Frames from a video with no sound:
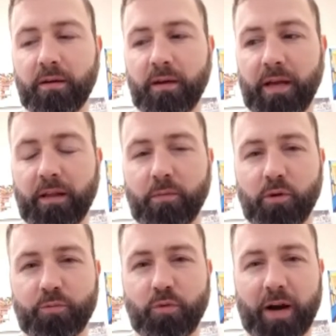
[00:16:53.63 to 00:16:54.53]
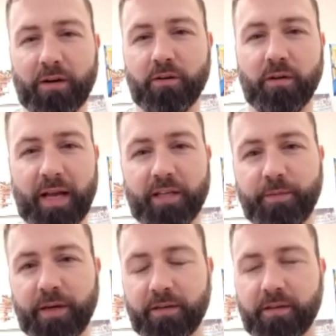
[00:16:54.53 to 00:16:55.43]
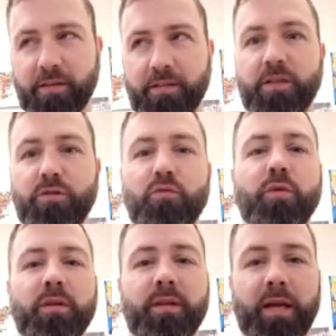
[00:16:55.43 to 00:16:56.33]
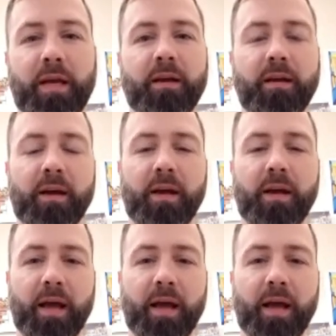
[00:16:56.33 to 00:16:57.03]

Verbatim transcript: in the most practical aspect because it's such a real thing, mm-hmm.